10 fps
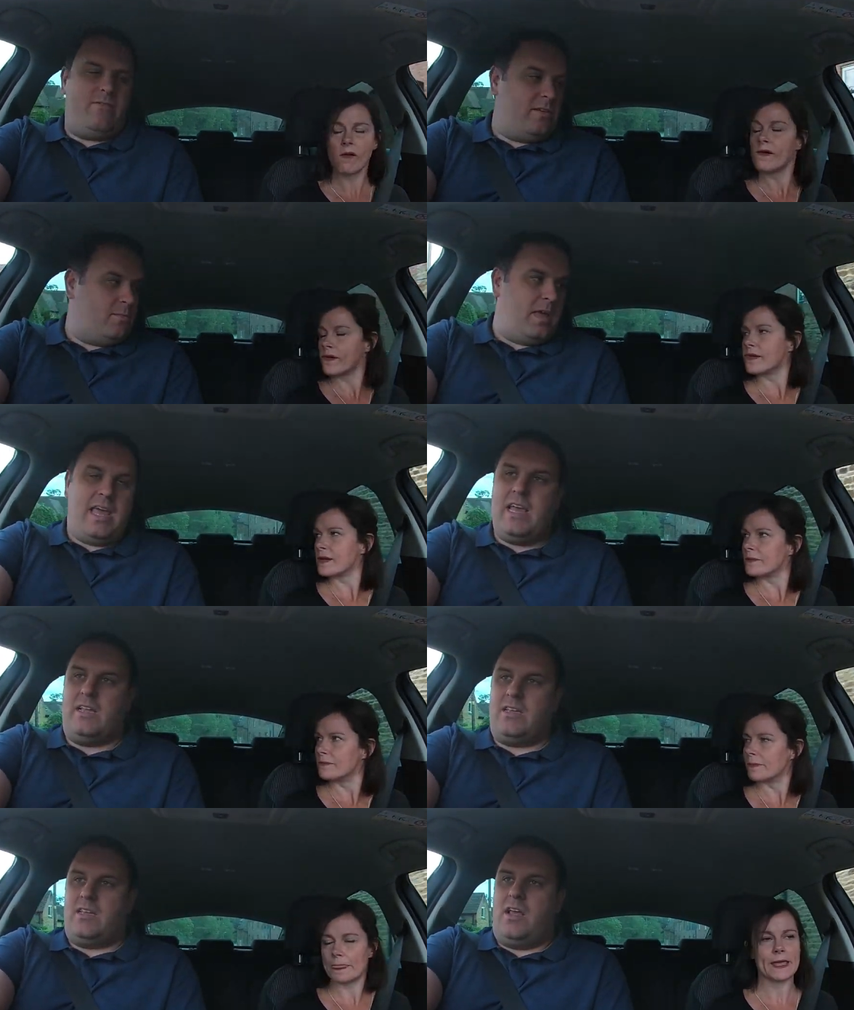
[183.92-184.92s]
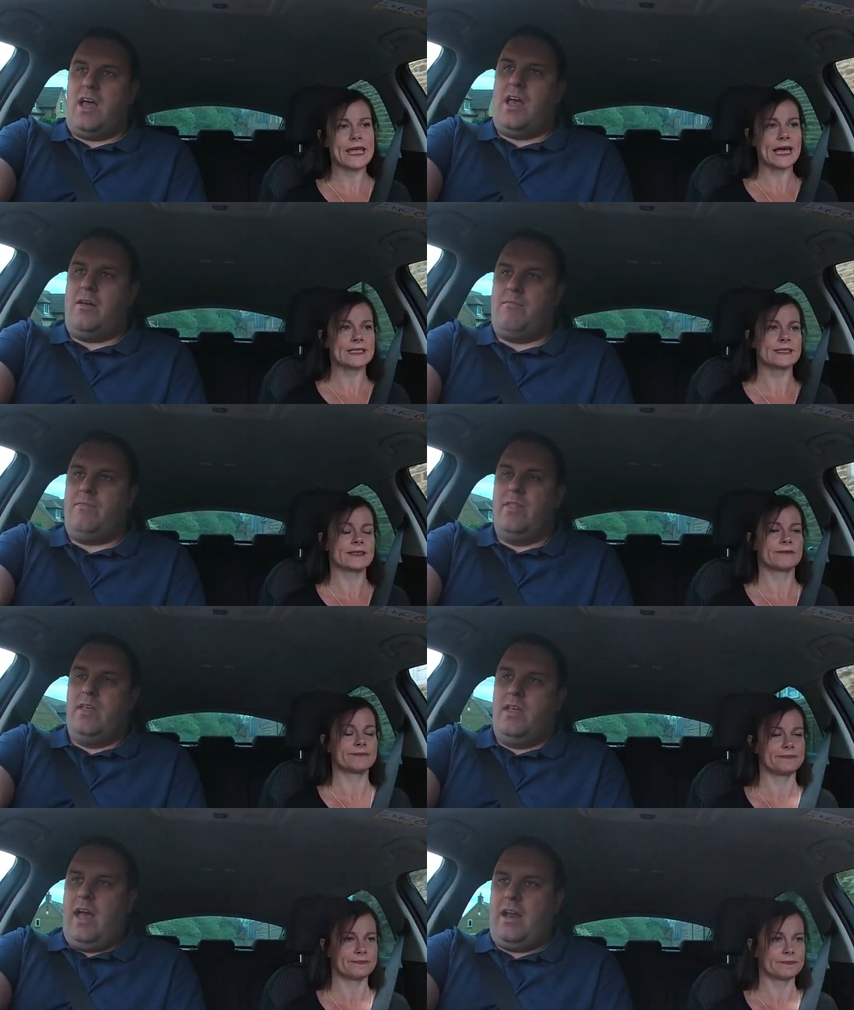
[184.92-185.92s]
Speaker 1: the FSB is. Yes. Um,
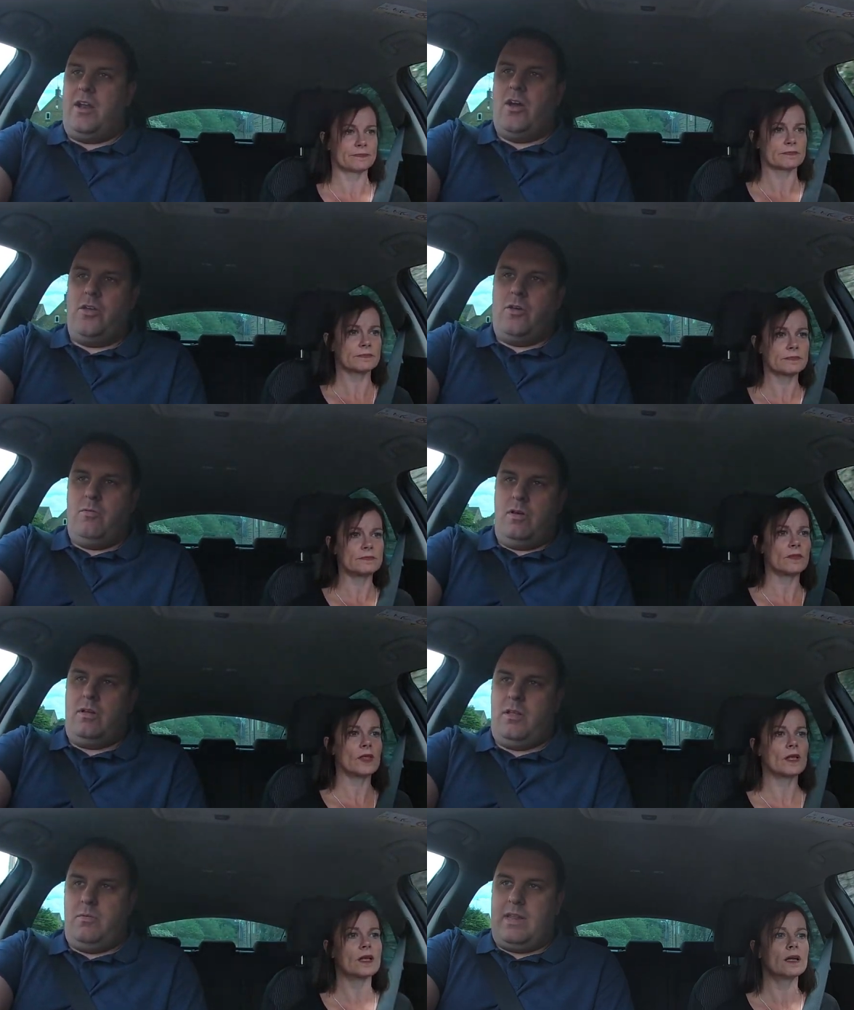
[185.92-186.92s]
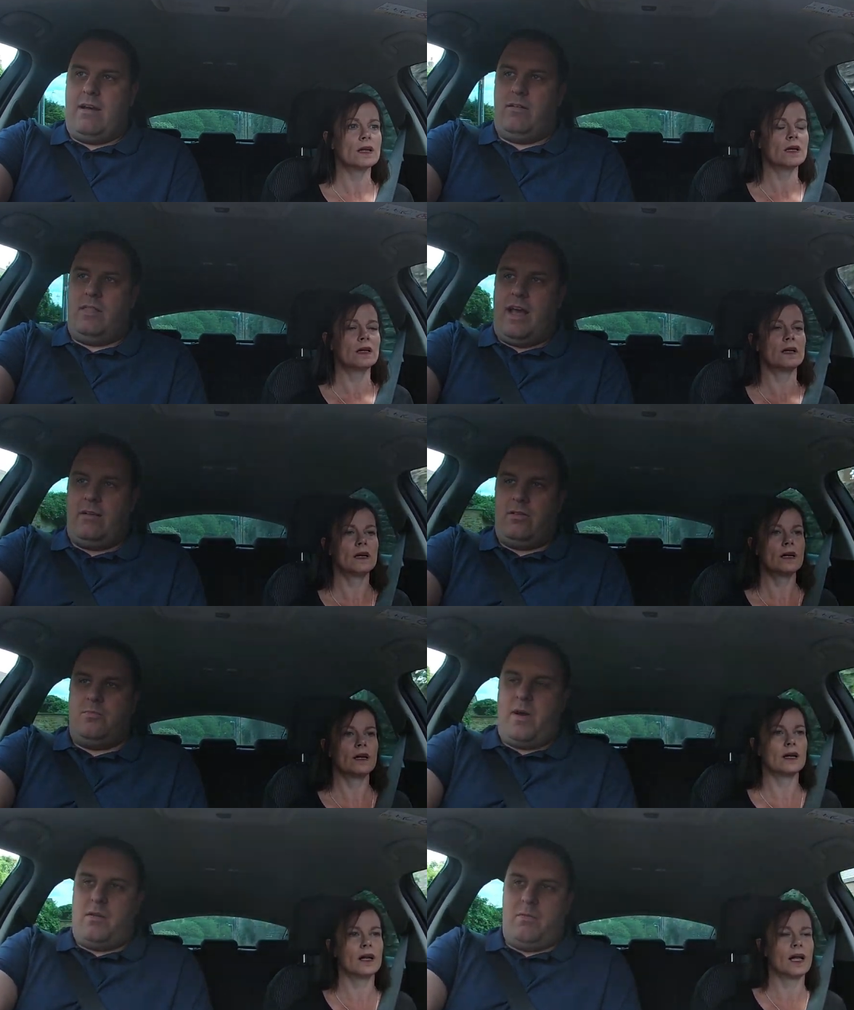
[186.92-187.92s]
and I know you were you were down at the
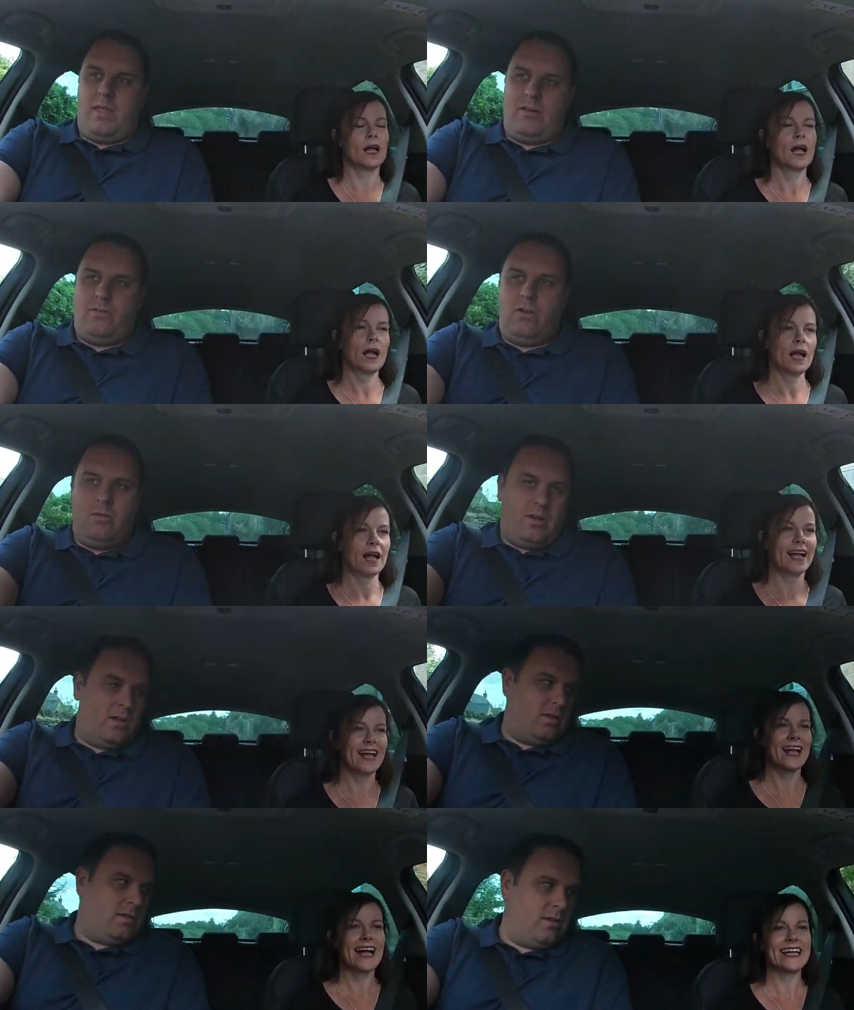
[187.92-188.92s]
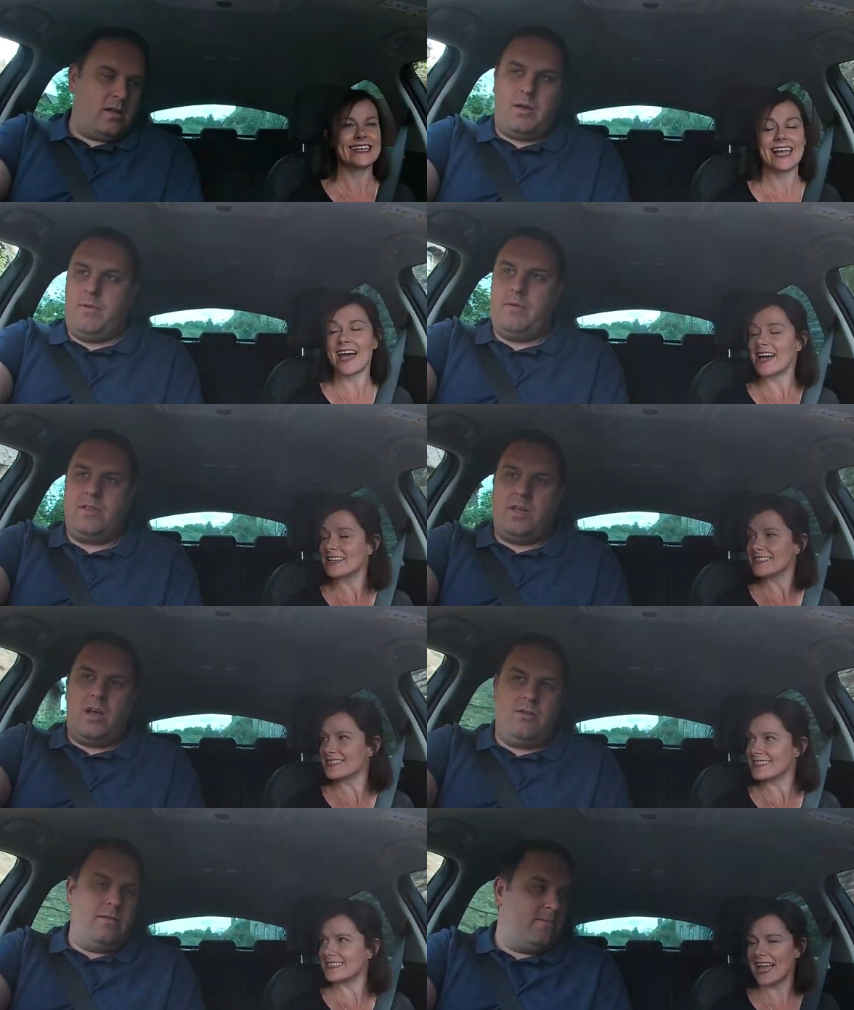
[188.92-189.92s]
Houses of Parliament with Andrew Lewer a yes. couple of months
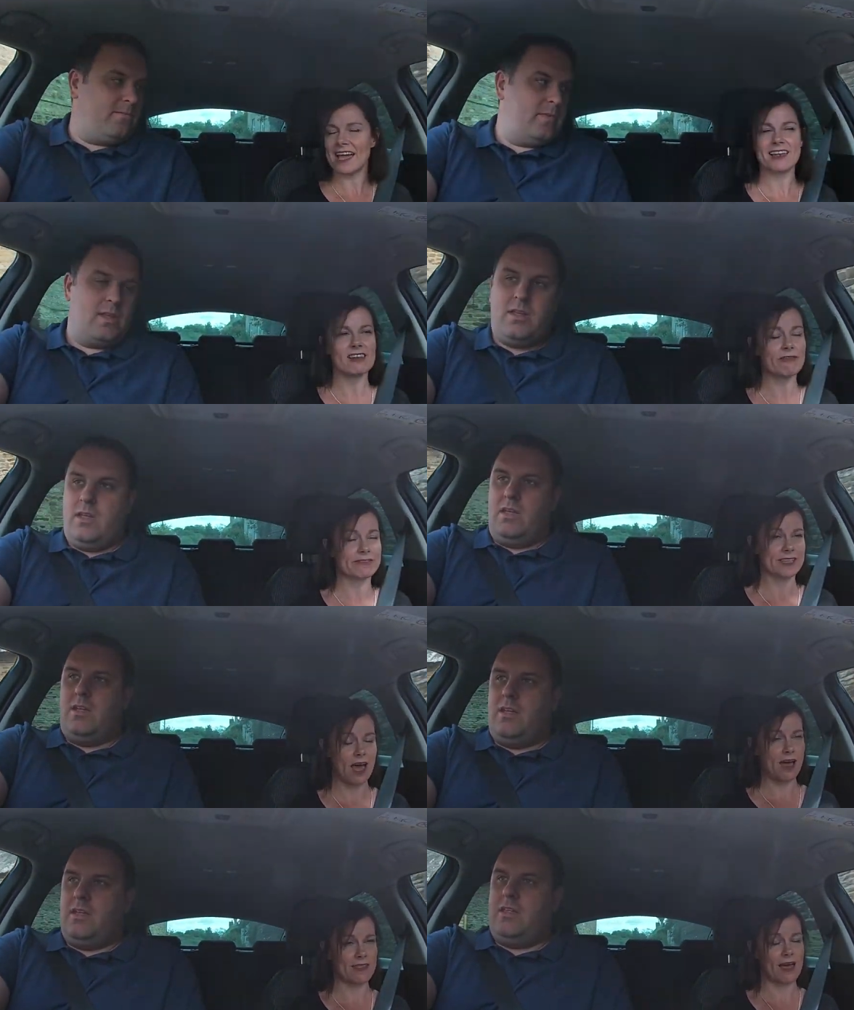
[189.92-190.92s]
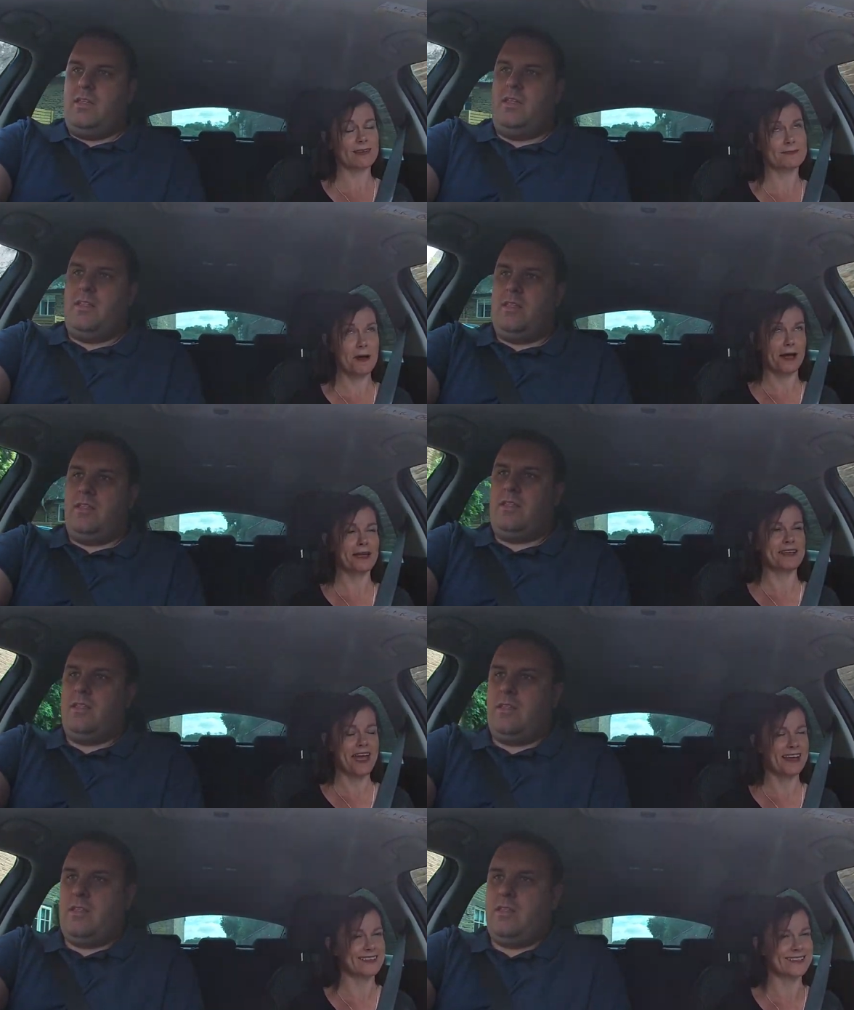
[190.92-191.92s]
ago.
Speaker 2: Yeah, loved that. That's my
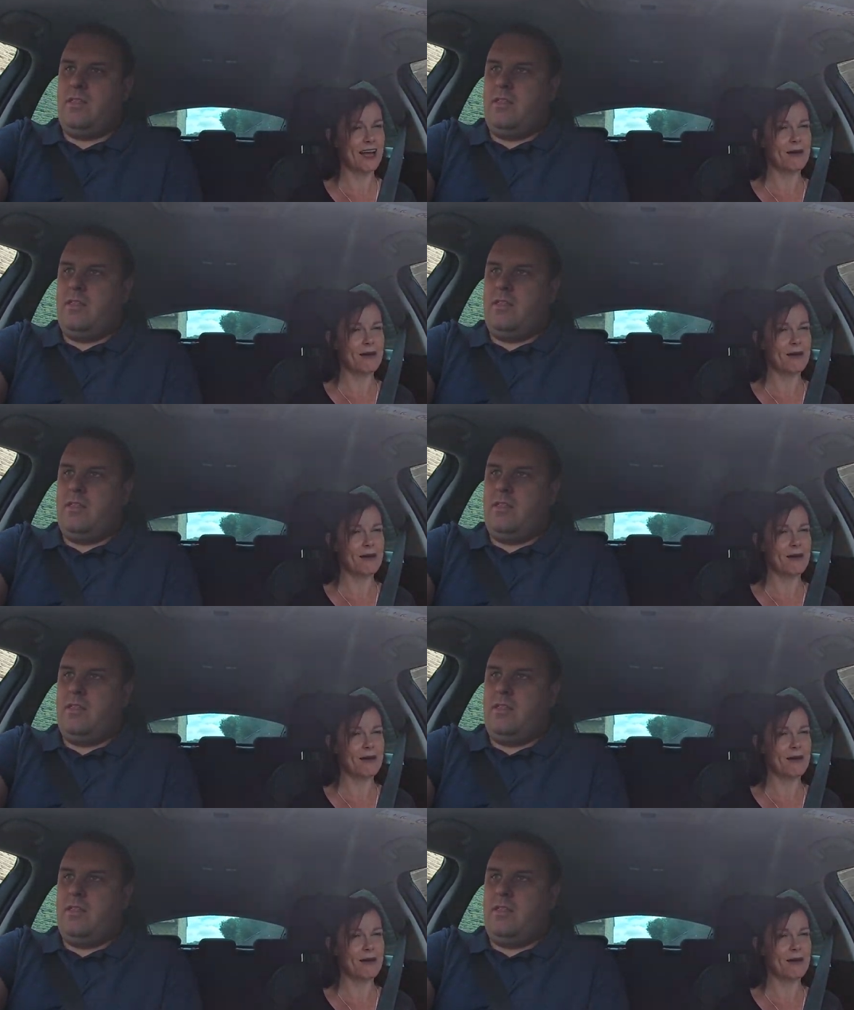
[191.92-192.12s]
Yes,